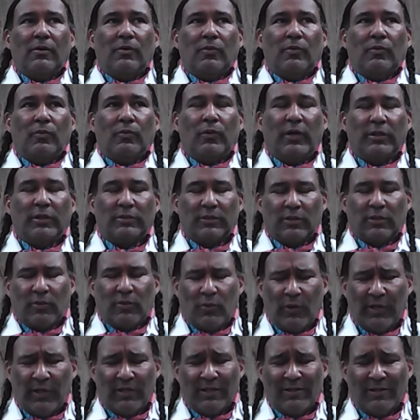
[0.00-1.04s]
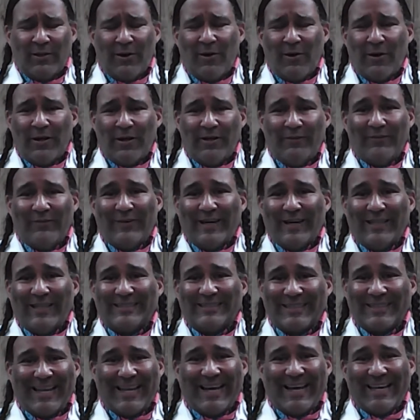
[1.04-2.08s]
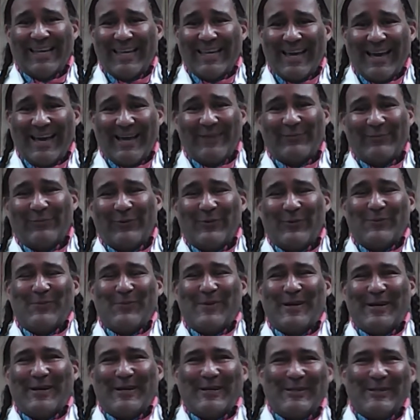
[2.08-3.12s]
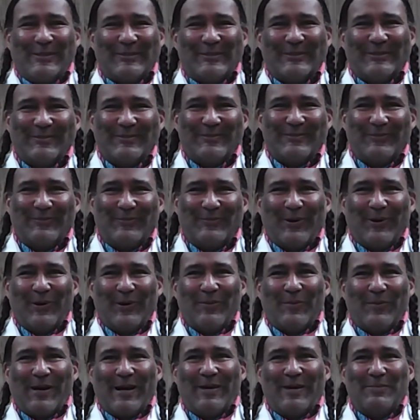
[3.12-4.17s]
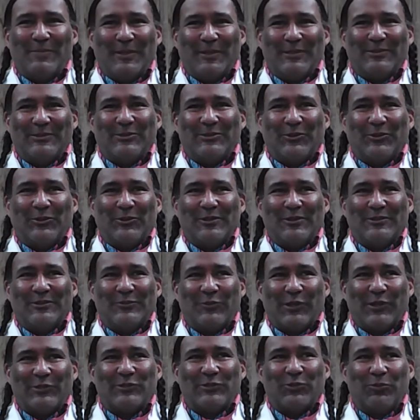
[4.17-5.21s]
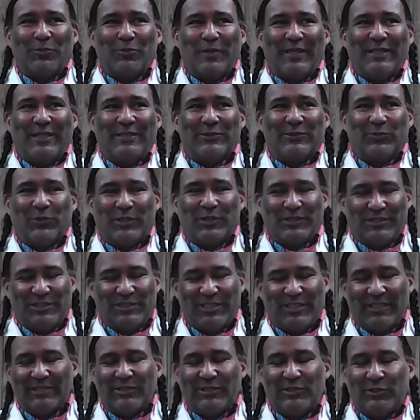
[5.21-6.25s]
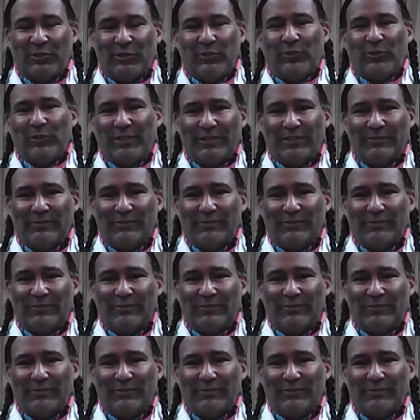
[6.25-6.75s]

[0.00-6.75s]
Well, the quick and hard advice that I got from one of my mentors, Russell Means, was just do it.